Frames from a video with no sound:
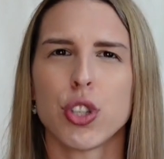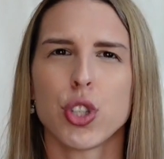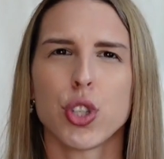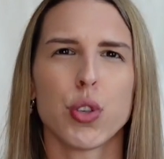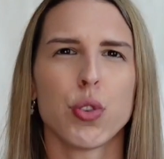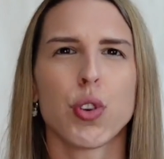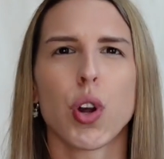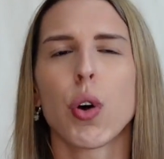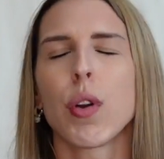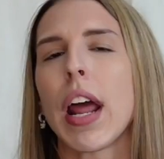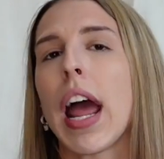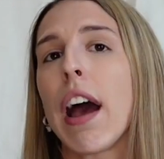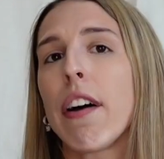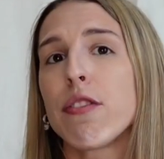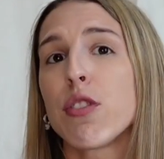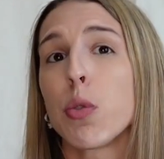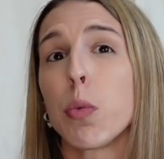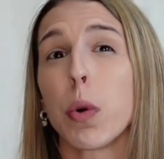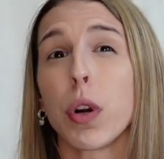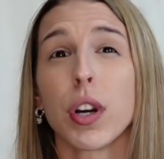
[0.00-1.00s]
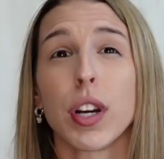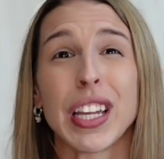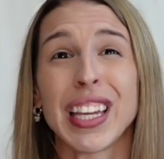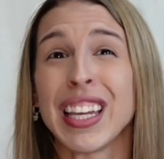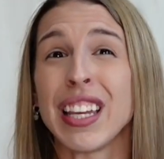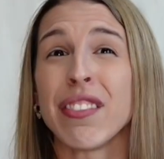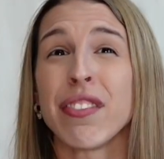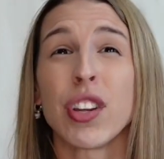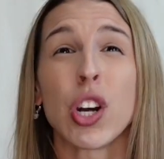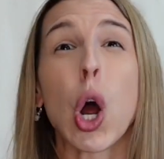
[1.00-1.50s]
you don't have to worry
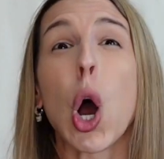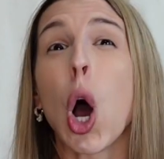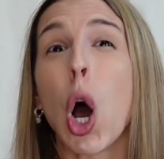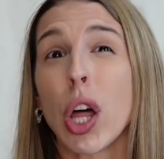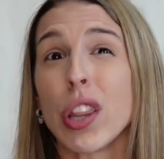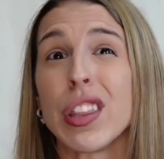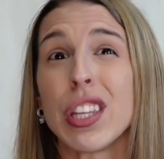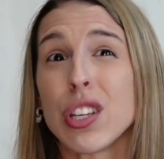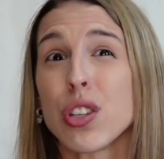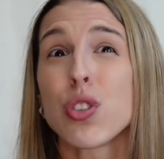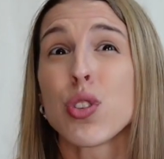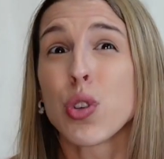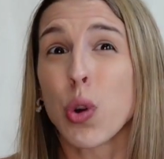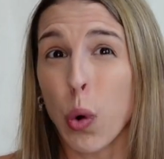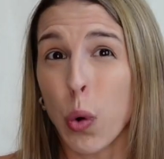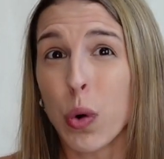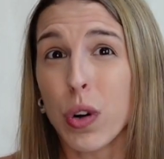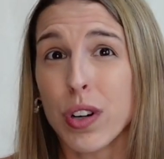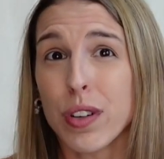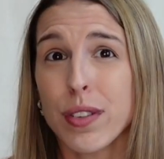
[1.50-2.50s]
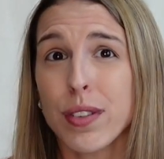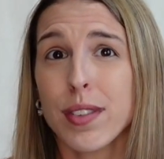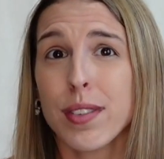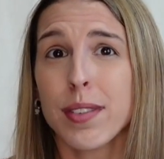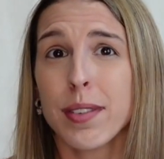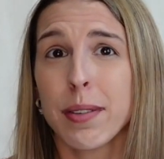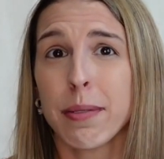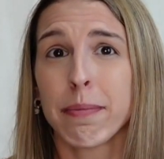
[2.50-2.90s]
even on these tours.